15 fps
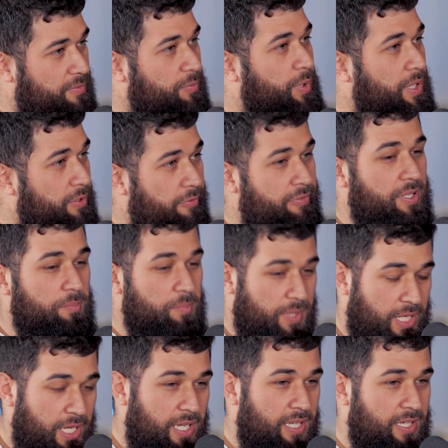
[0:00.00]
One of them
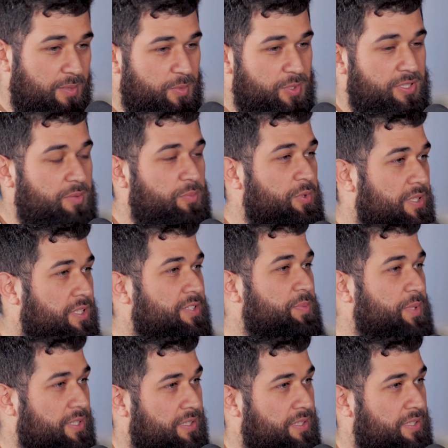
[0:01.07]
killing a Muslim with a spear.